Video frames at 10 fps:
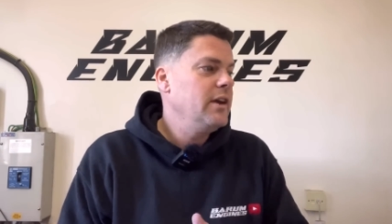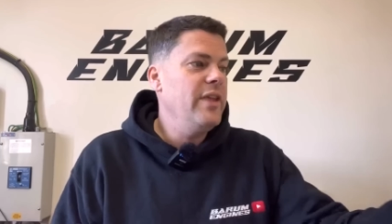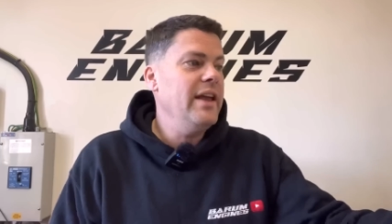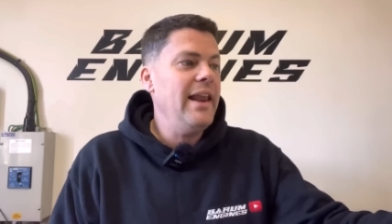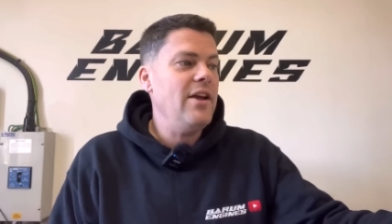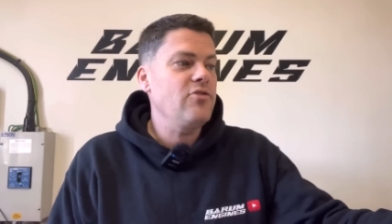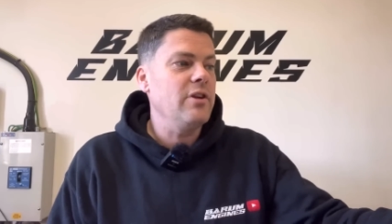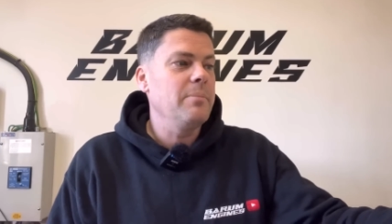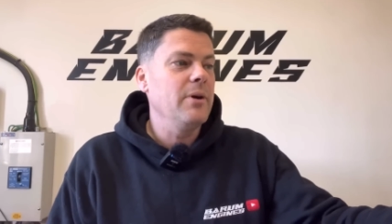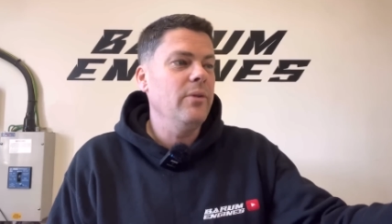The
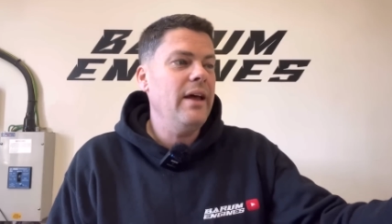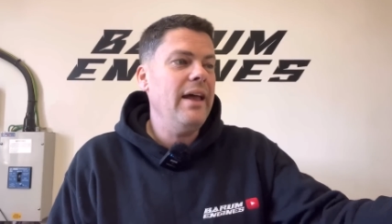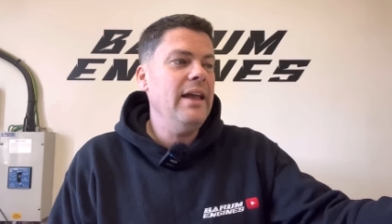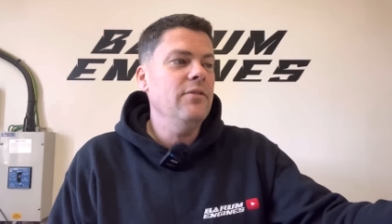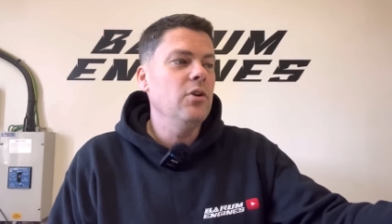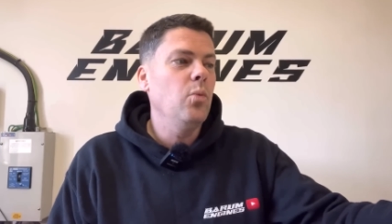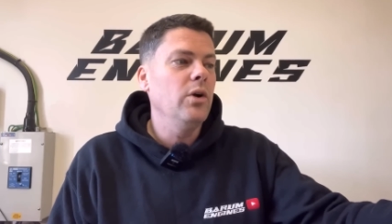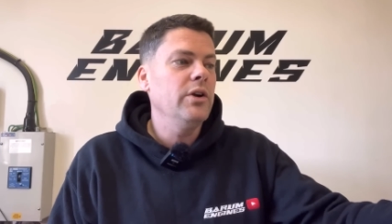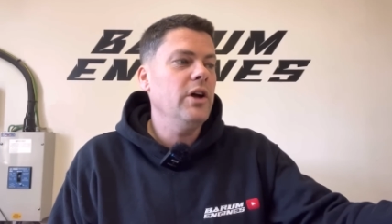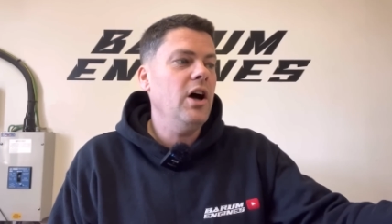electric bill there, even at
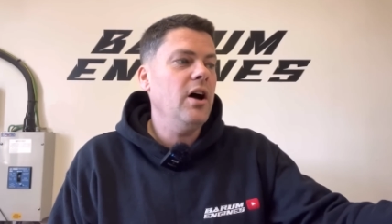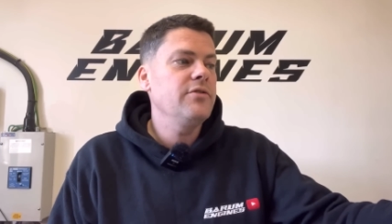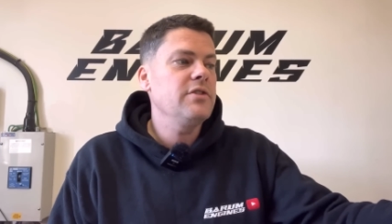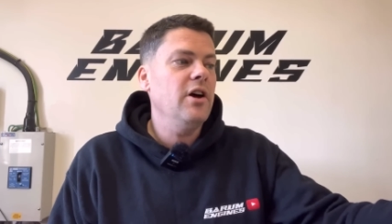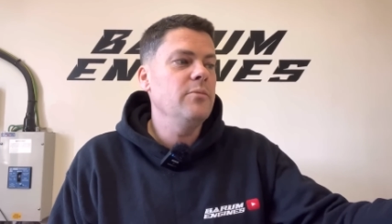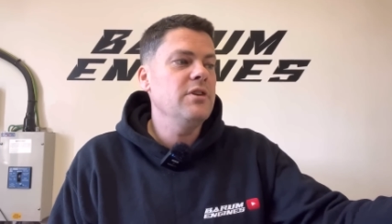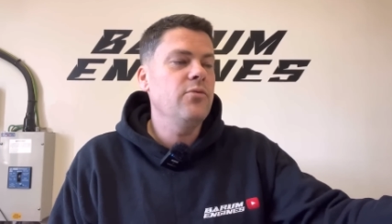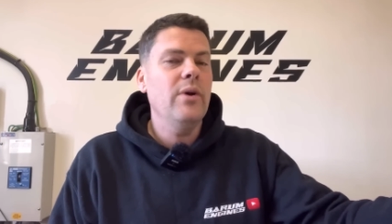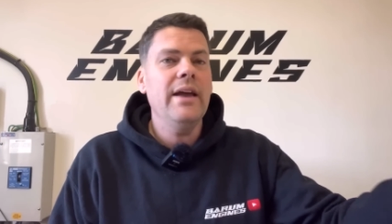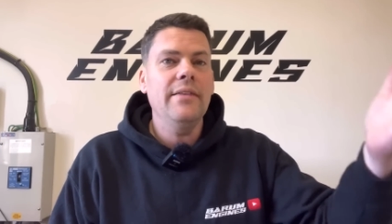1.5 times, if
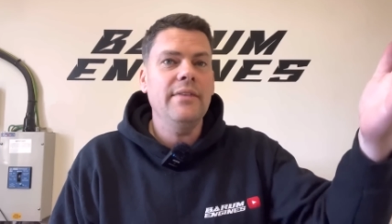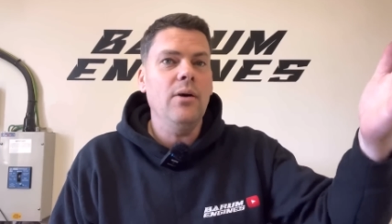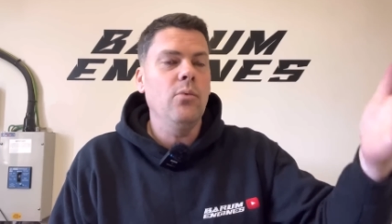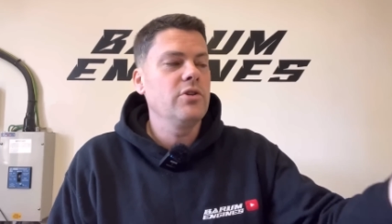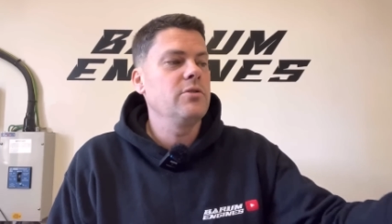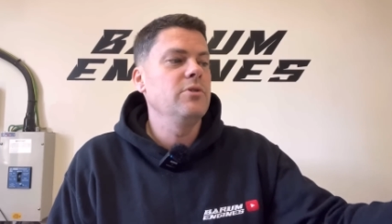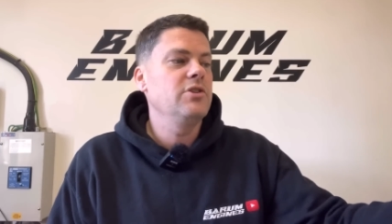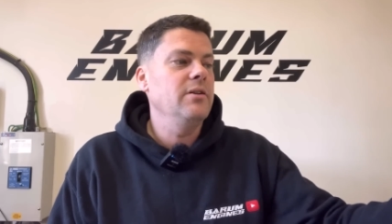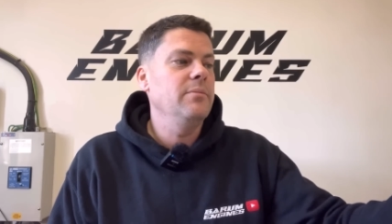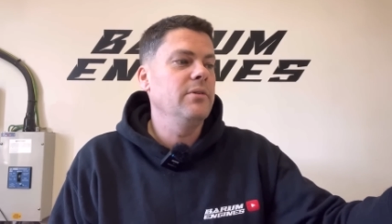we had that washing
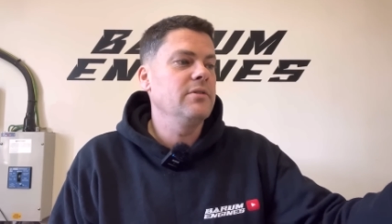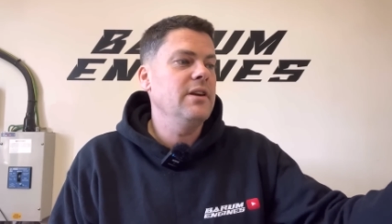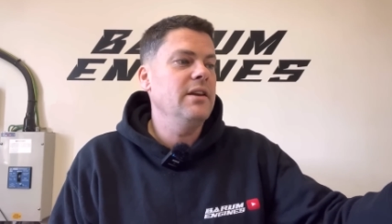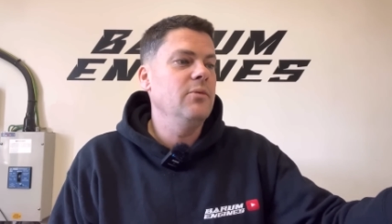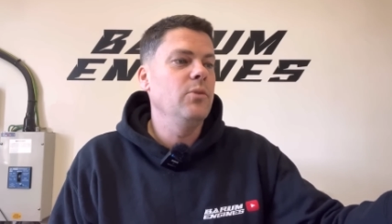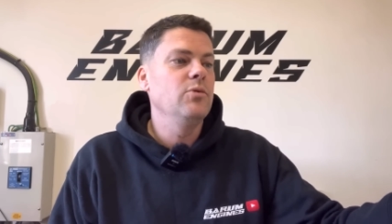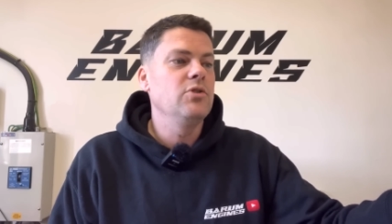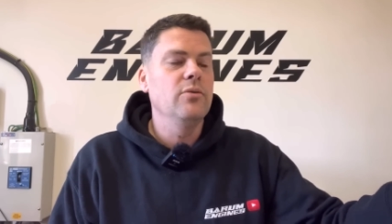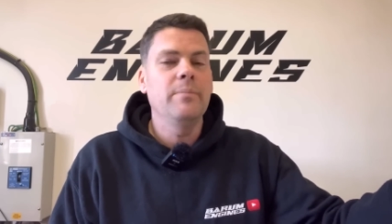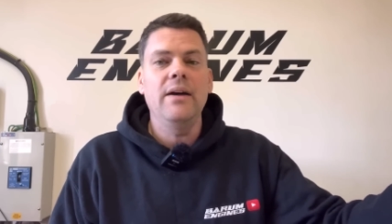machine plugged in and we were
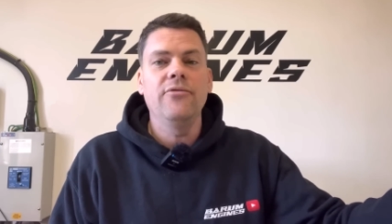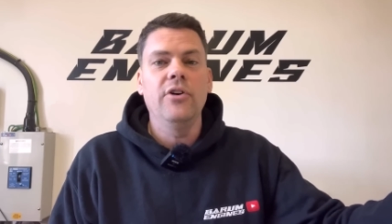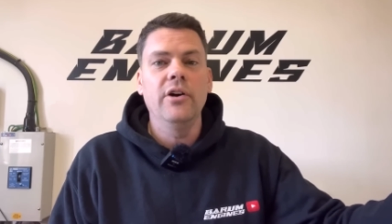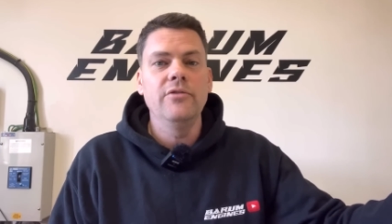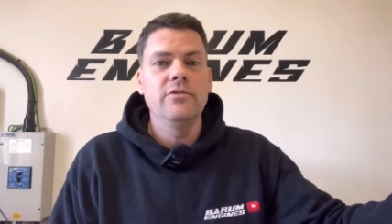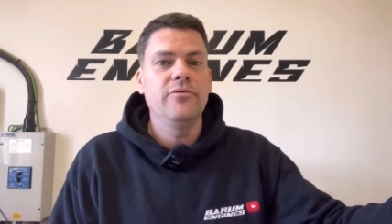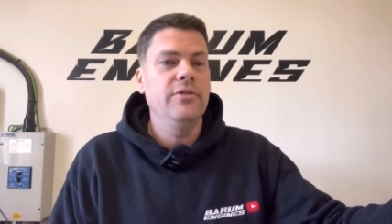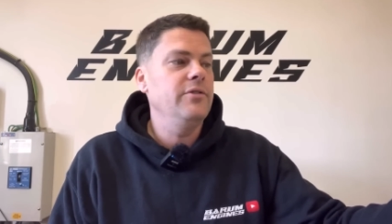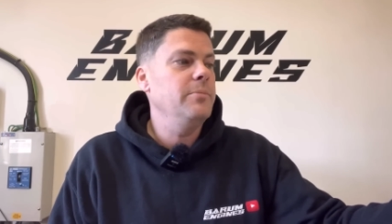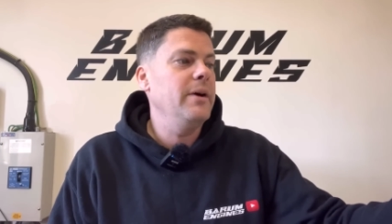doing about
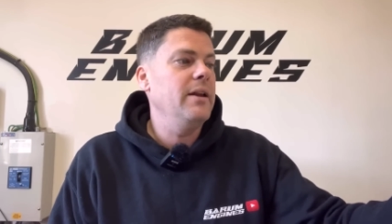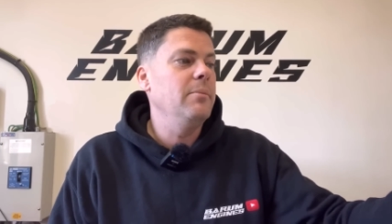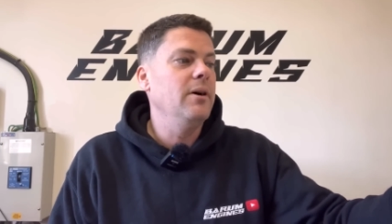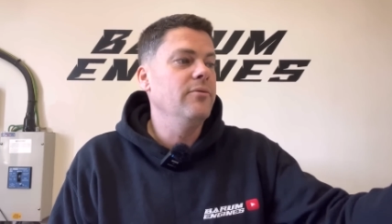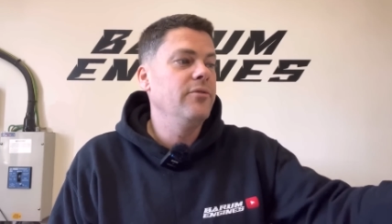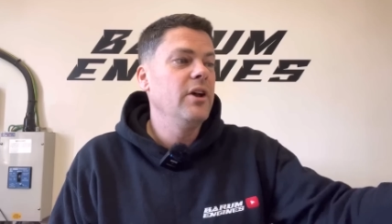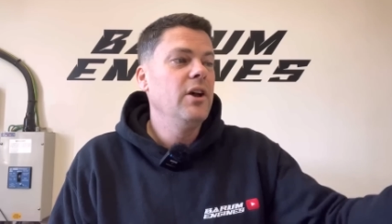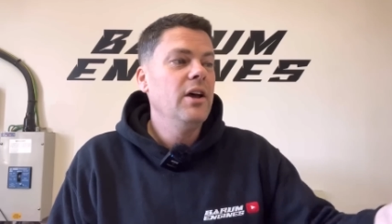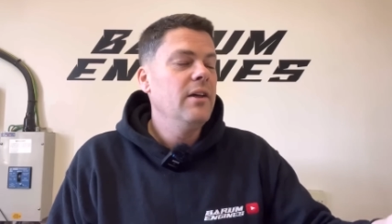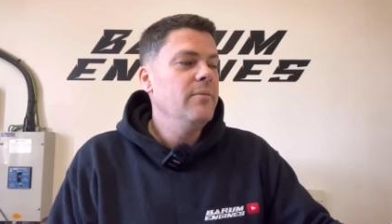£550 a month,
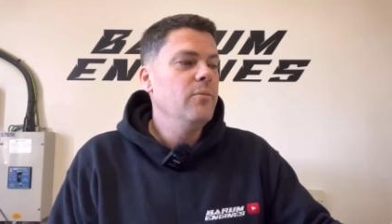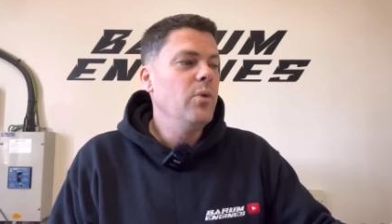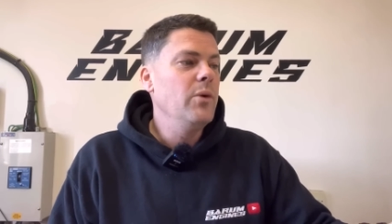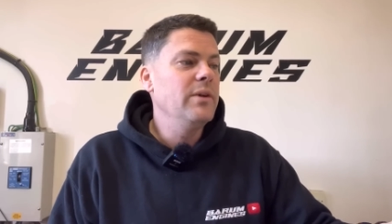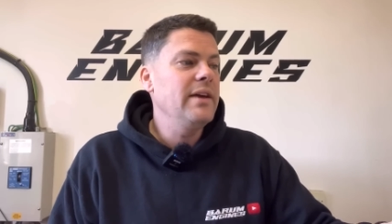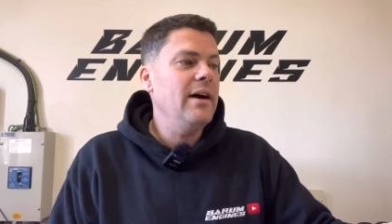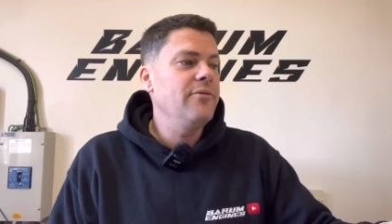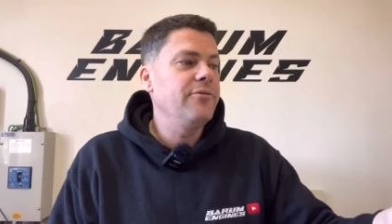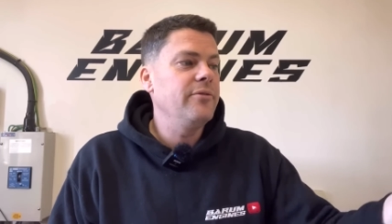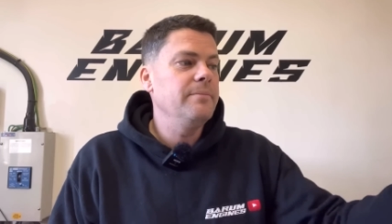we would
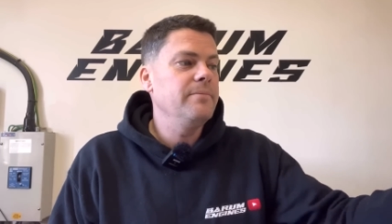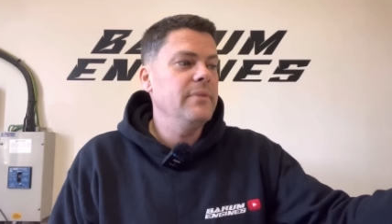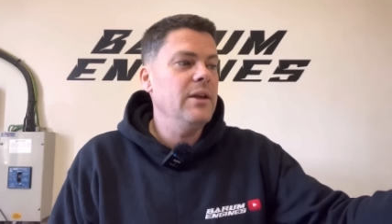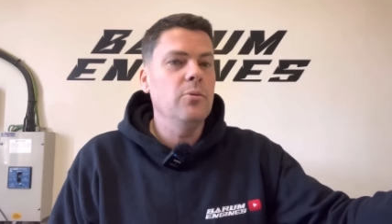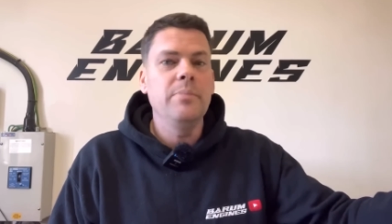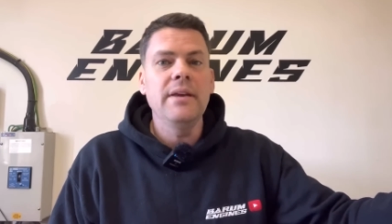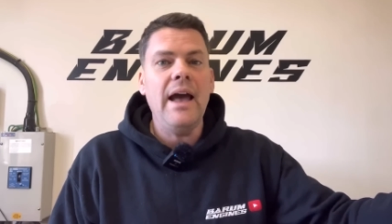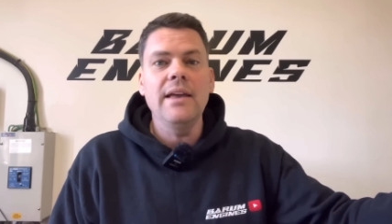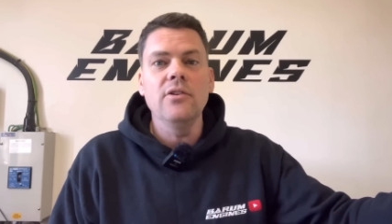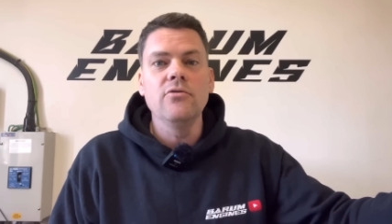have, it would be
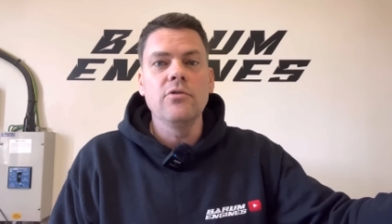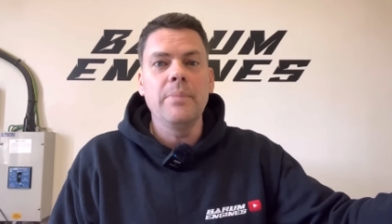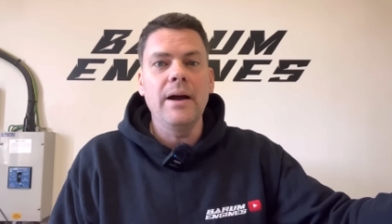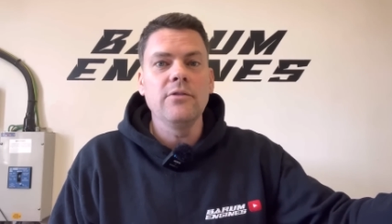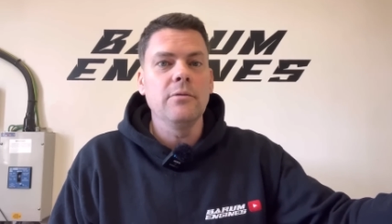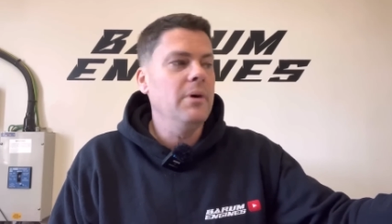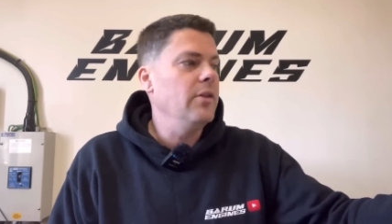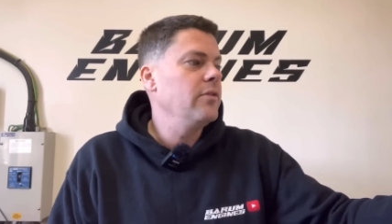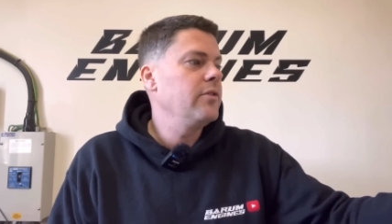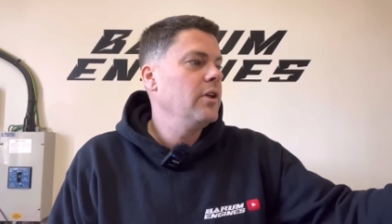£800 a
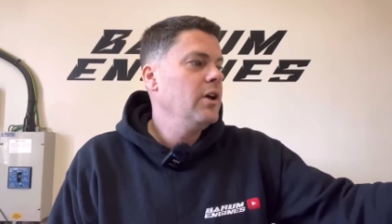month.